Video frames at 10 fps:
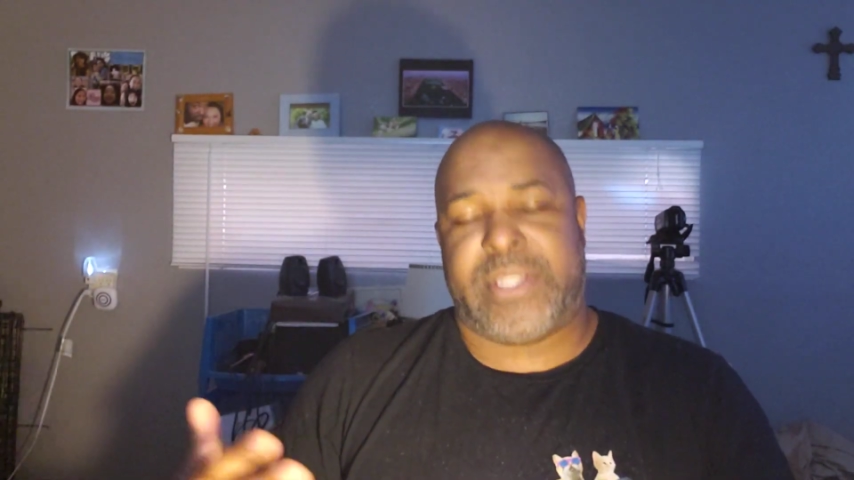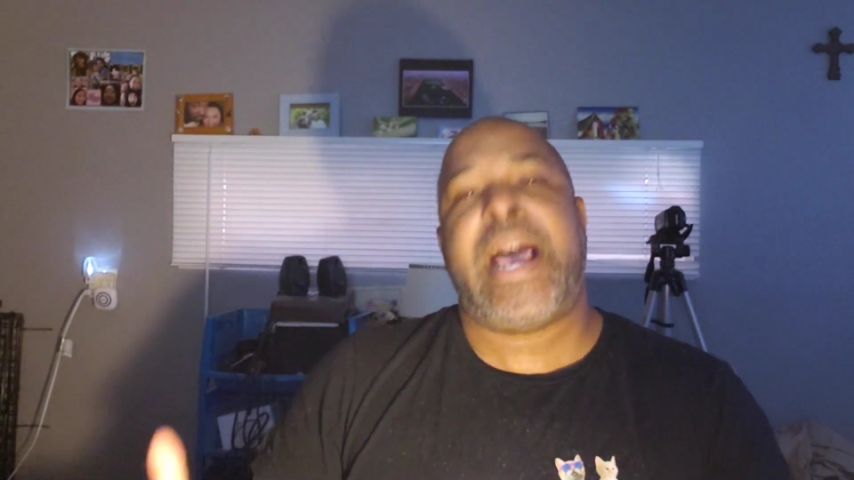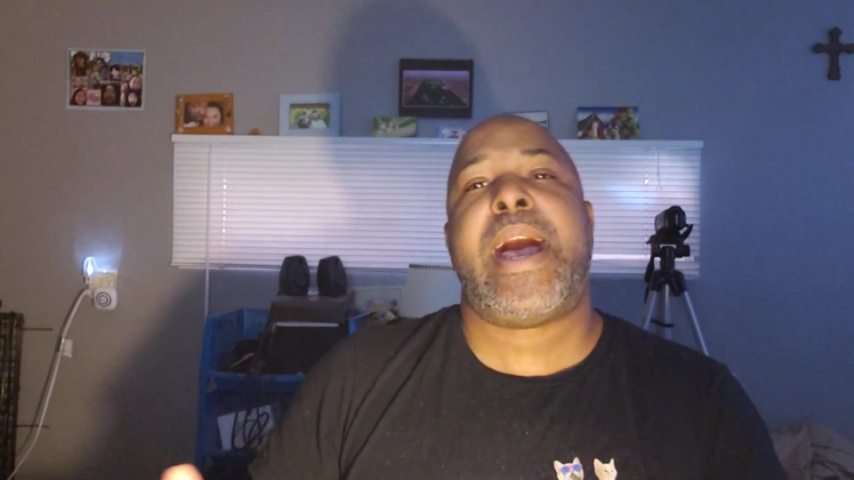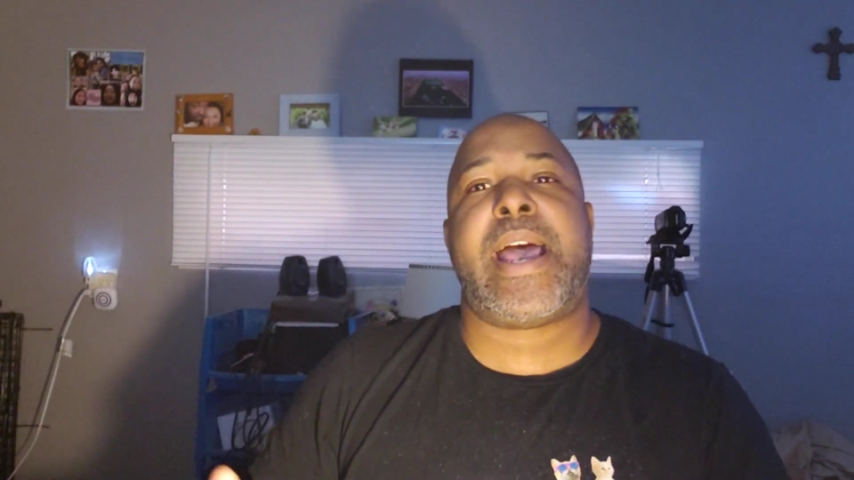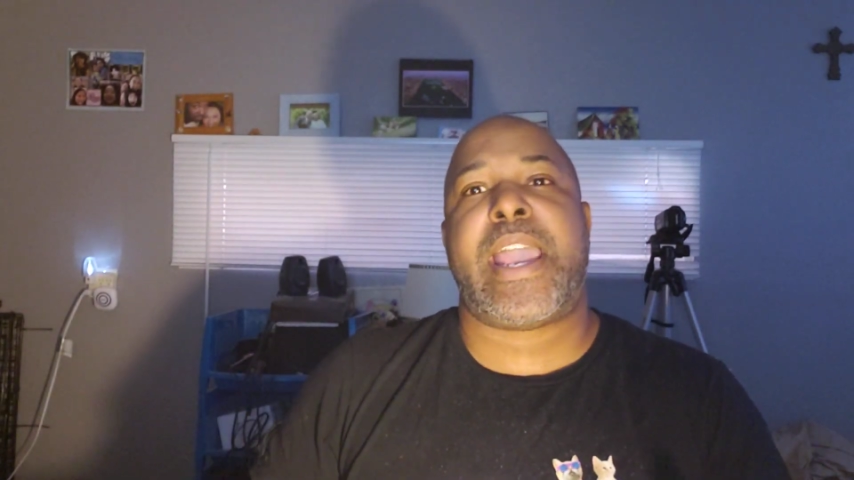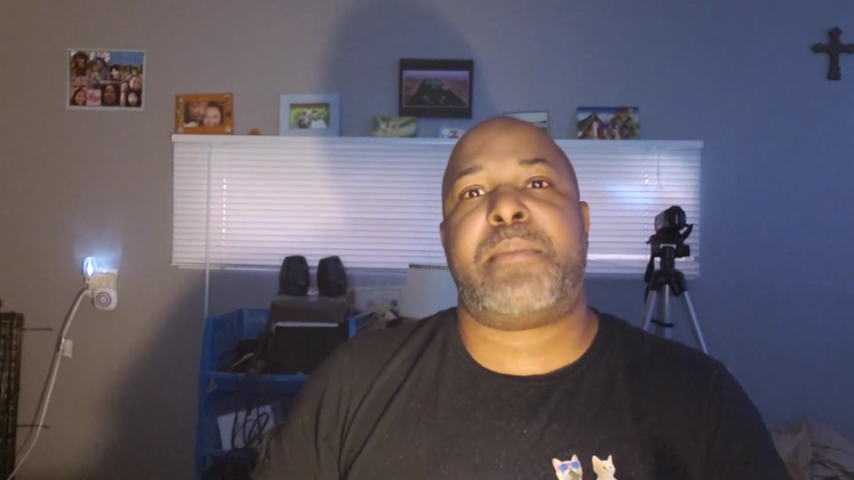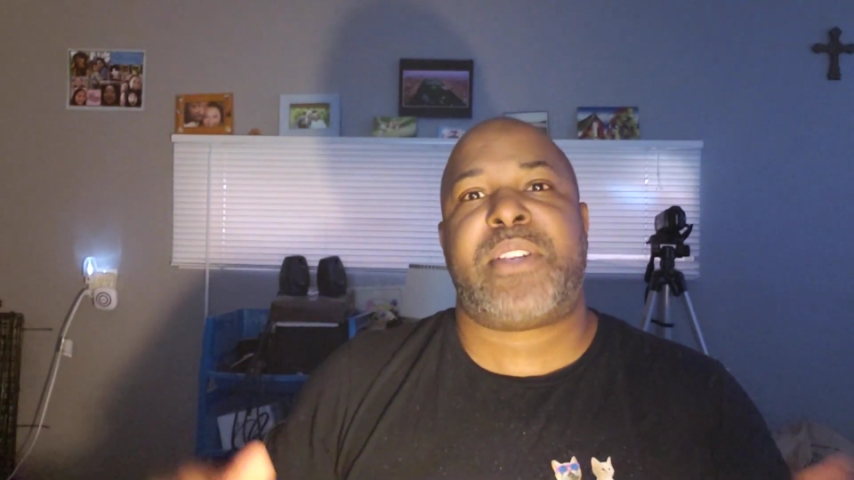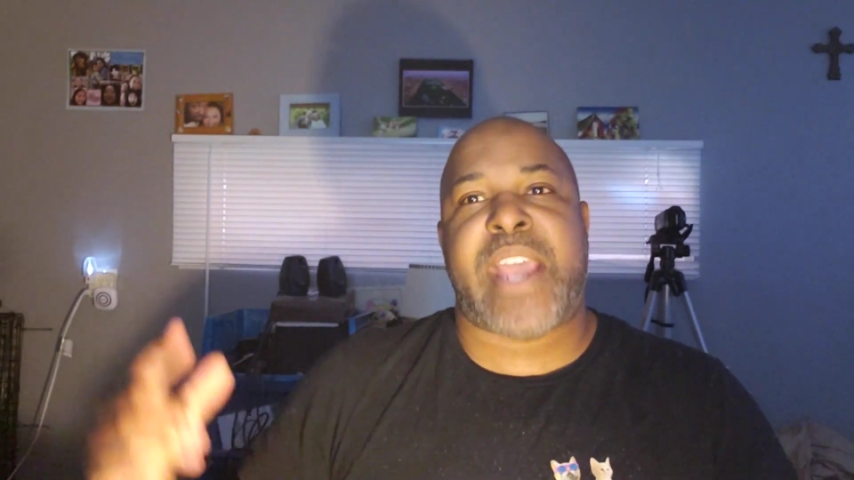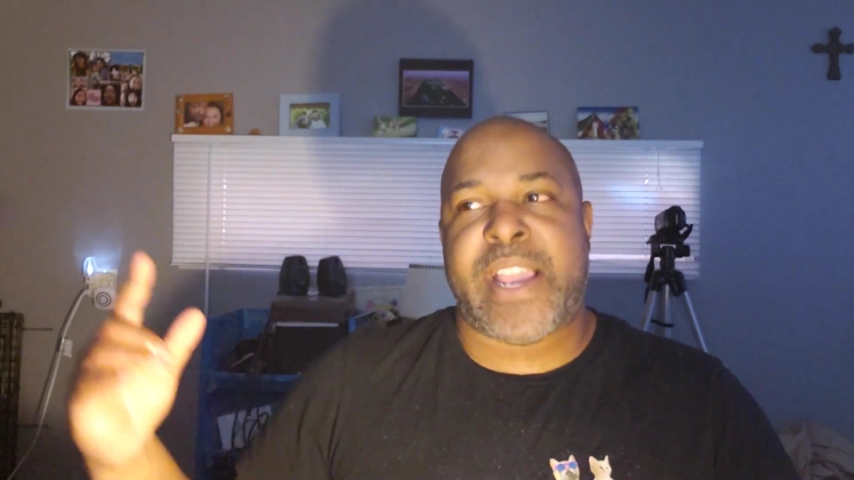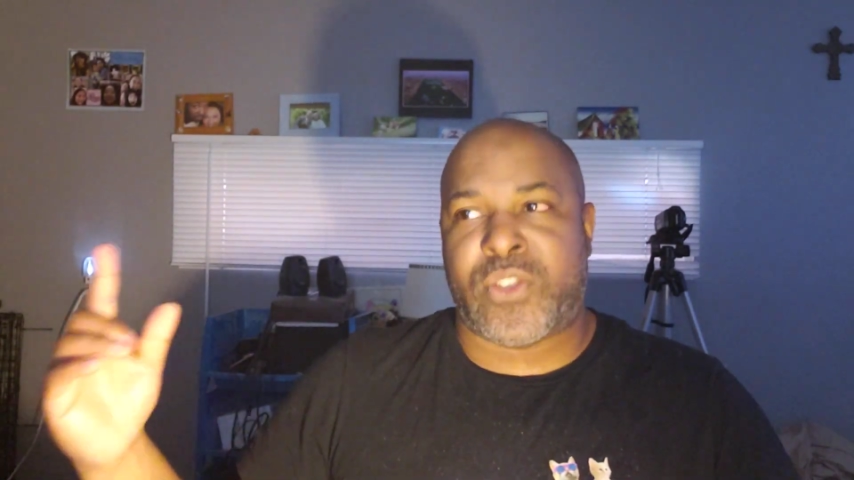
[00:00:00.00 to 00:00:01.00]
time
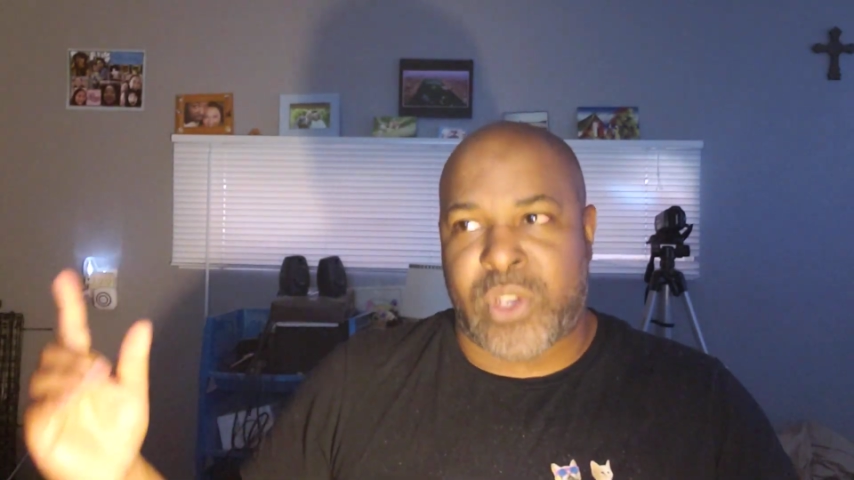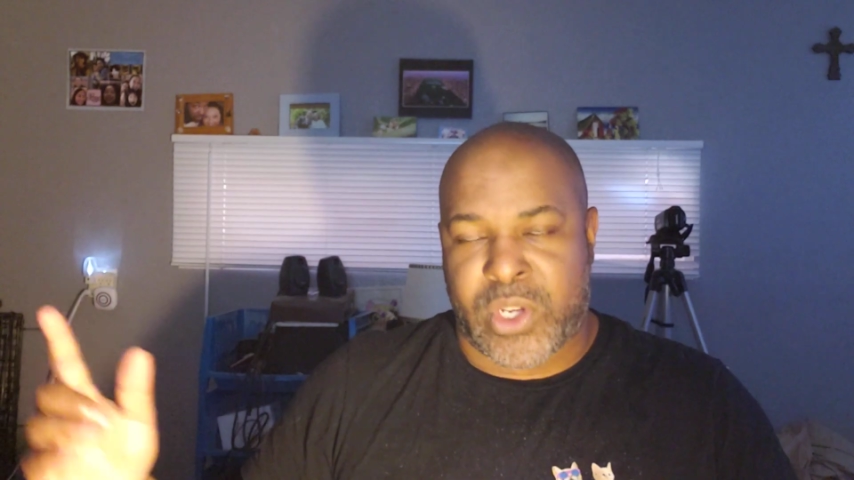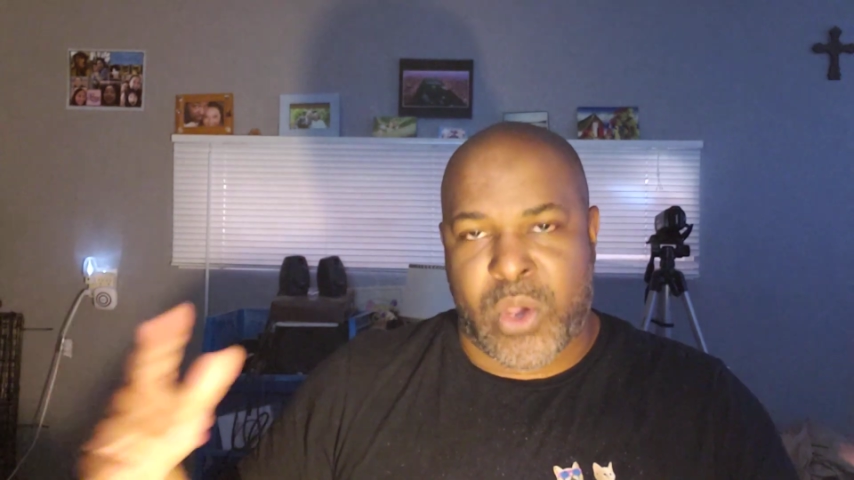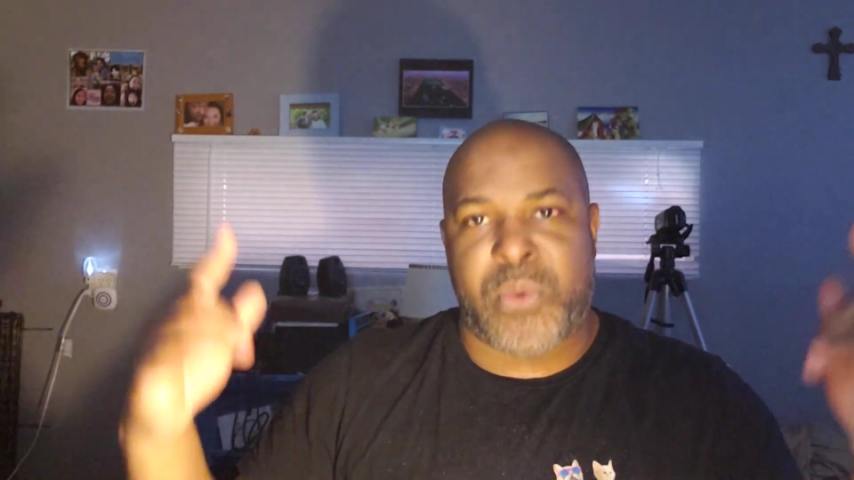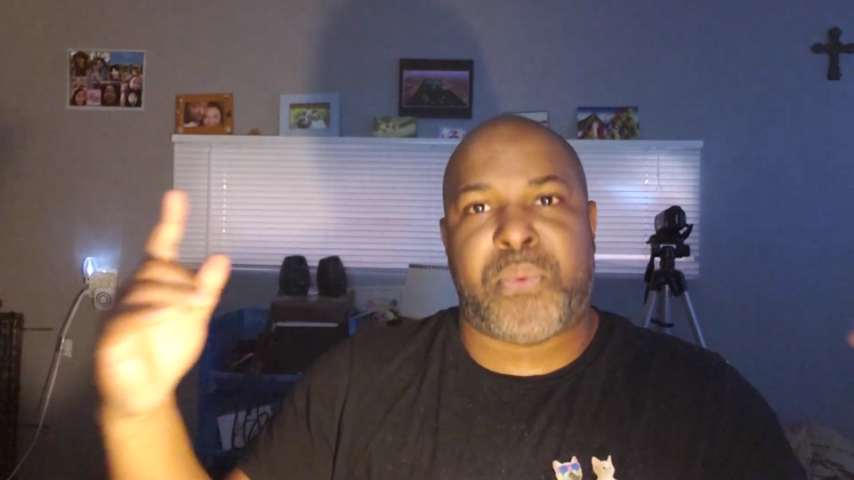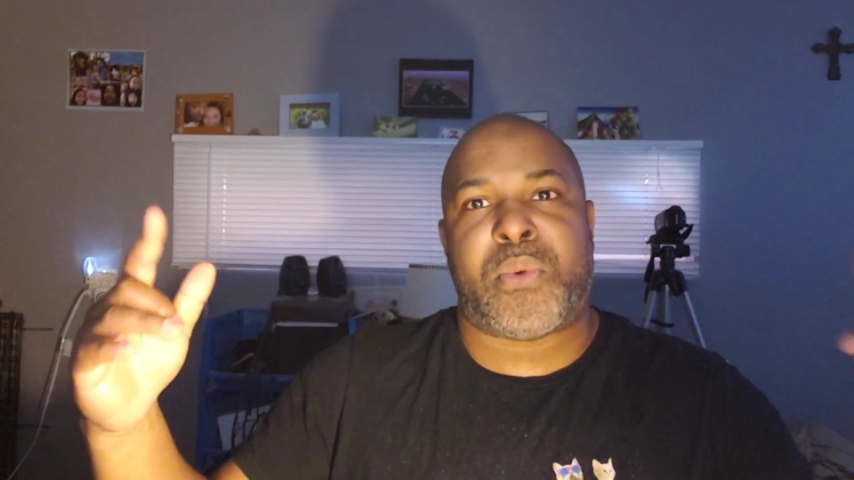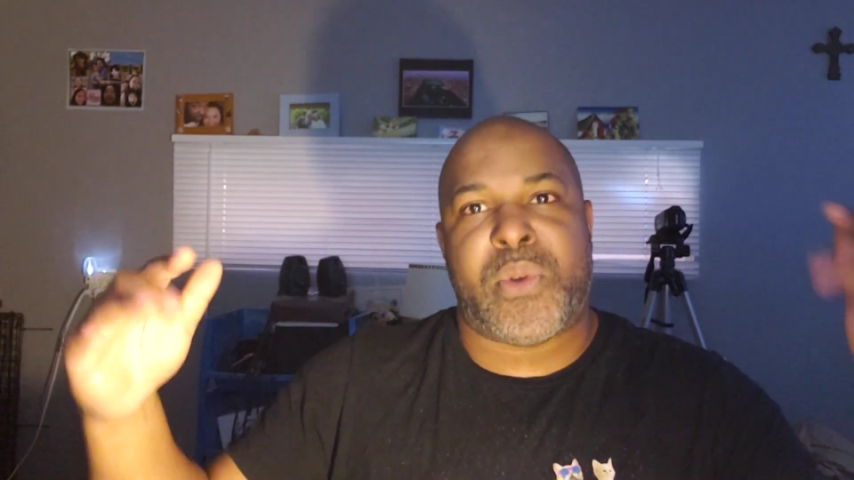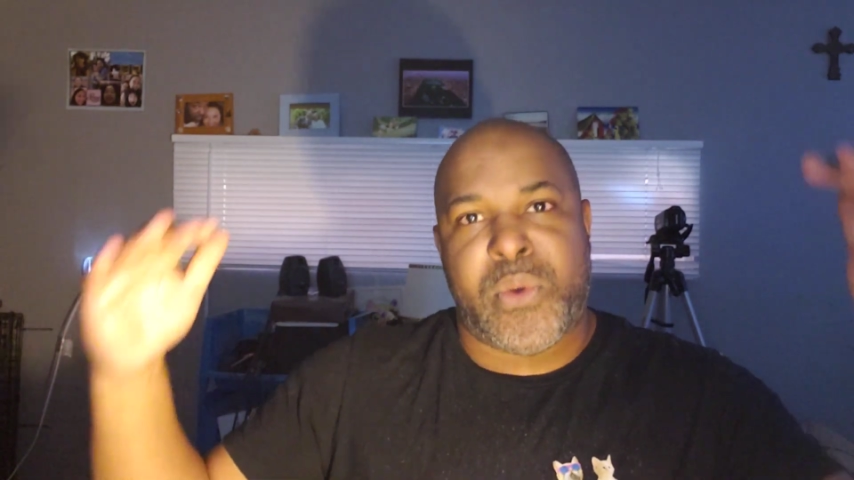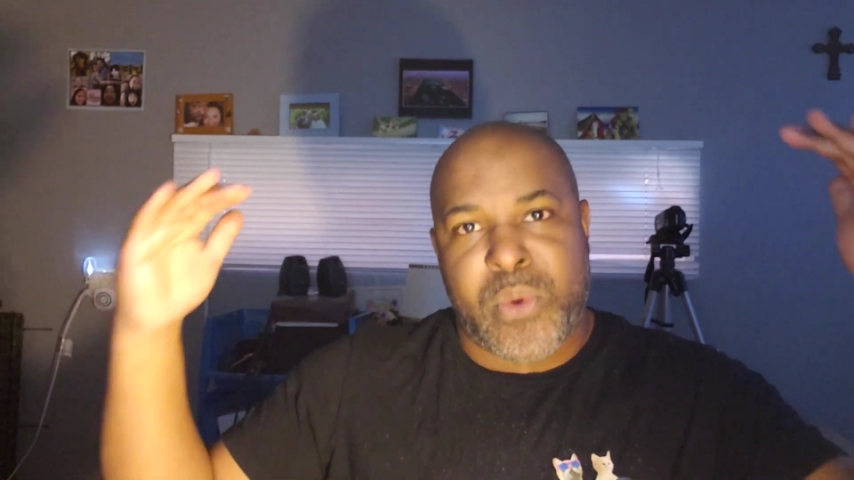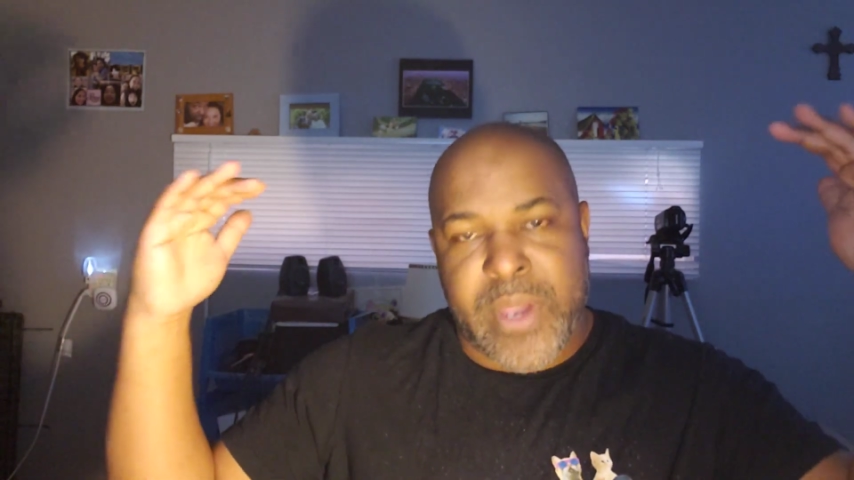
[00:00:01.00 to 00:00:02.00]
to actually go
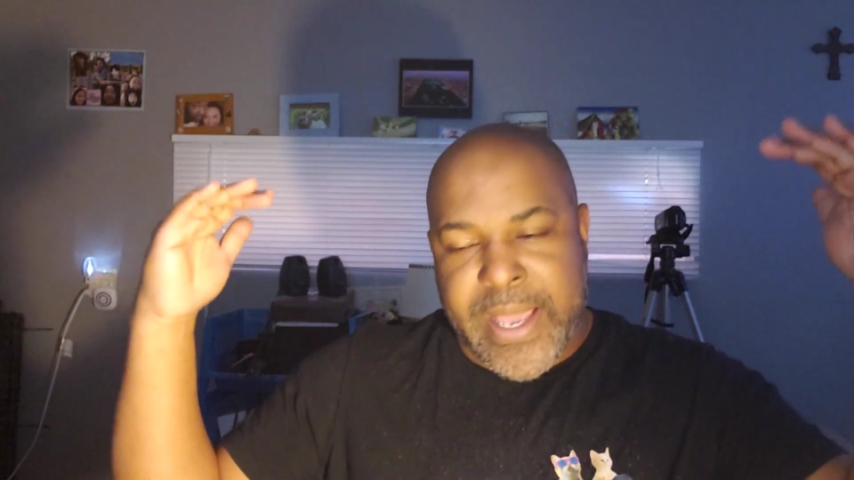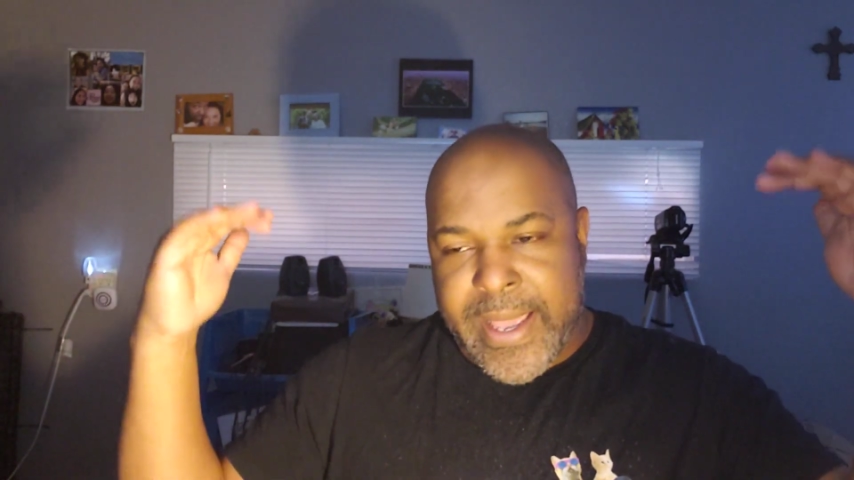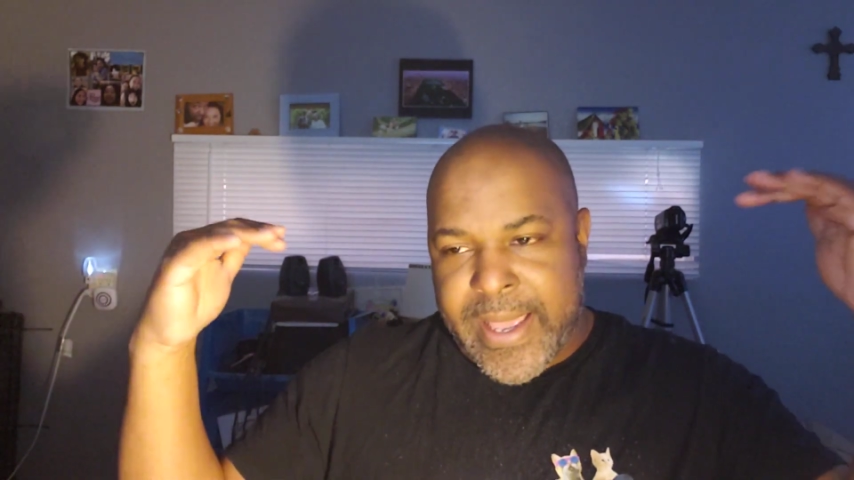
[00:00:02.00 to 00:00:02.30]
through,